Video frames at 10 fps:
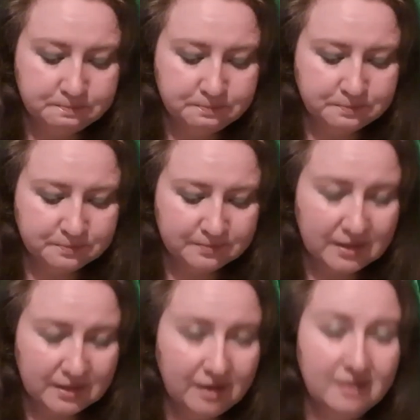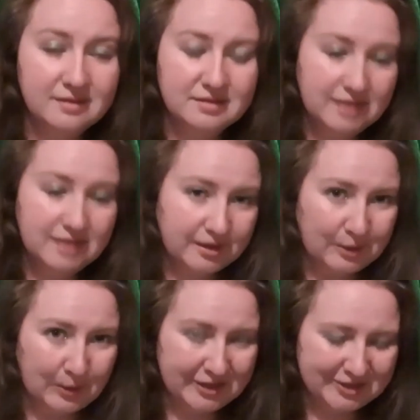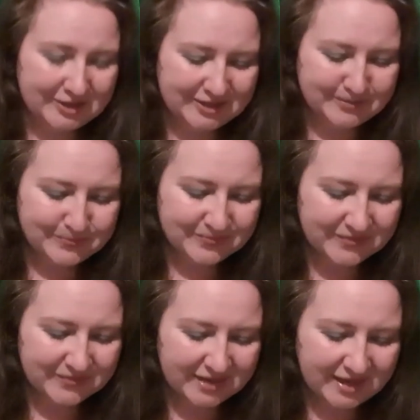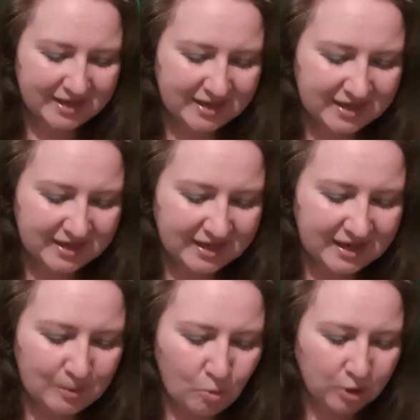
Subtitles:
Second question. In what ways do